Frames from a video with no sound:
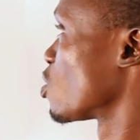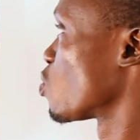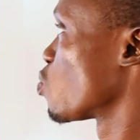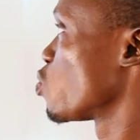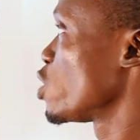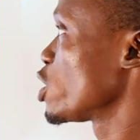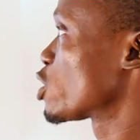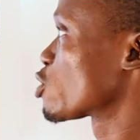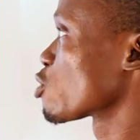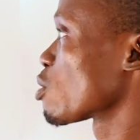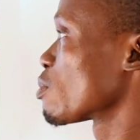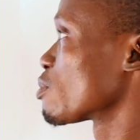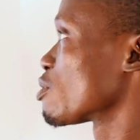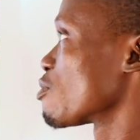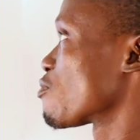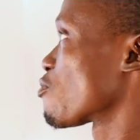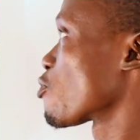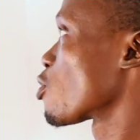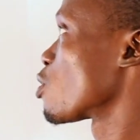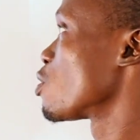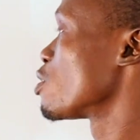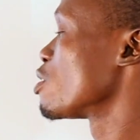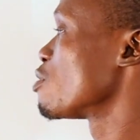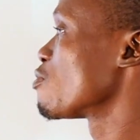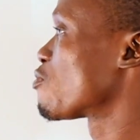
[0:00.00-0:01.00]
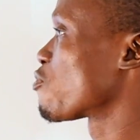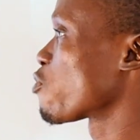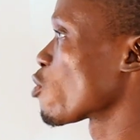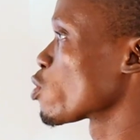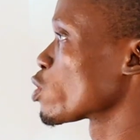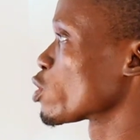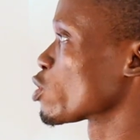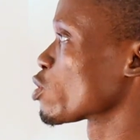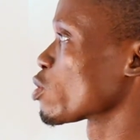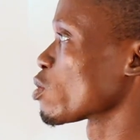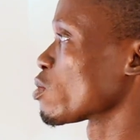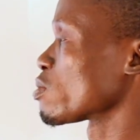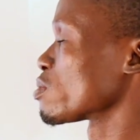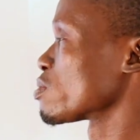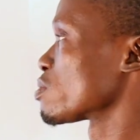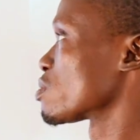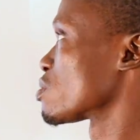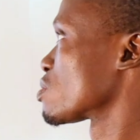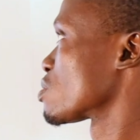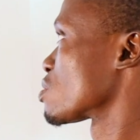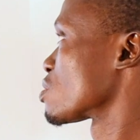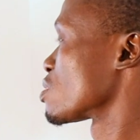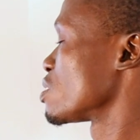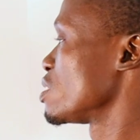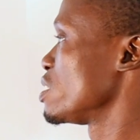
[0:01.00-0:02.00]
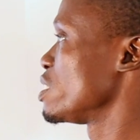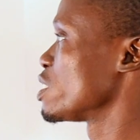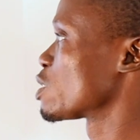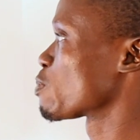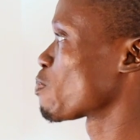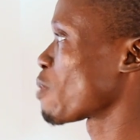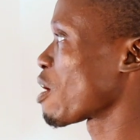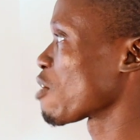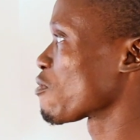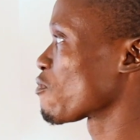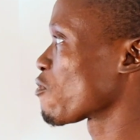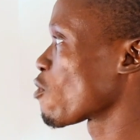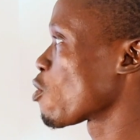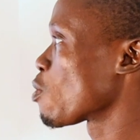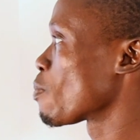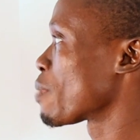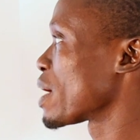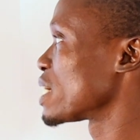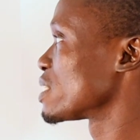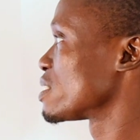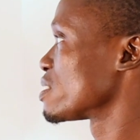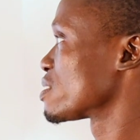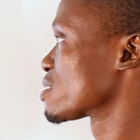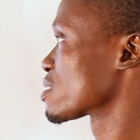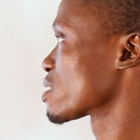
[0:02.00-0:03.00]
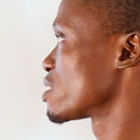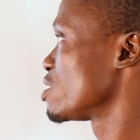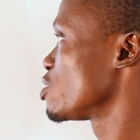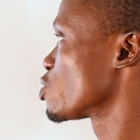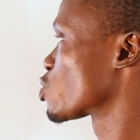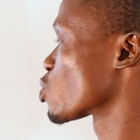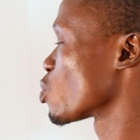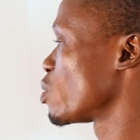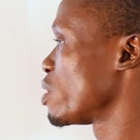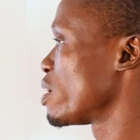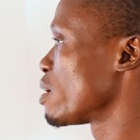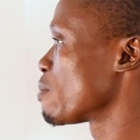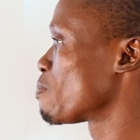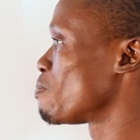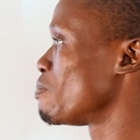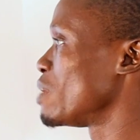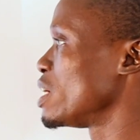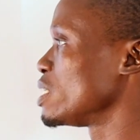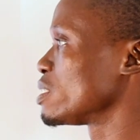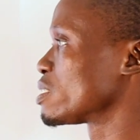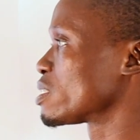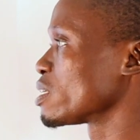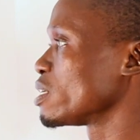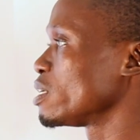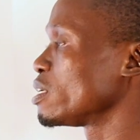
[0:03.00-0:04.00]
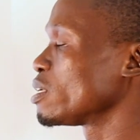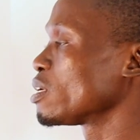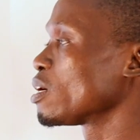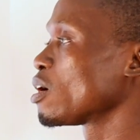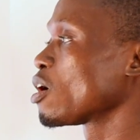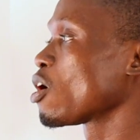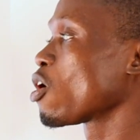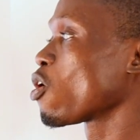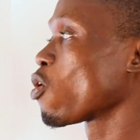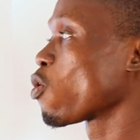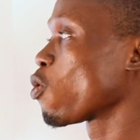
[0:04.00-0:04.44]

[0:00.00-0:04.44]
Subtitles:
Which of the following functions is performed by the skin to help maintain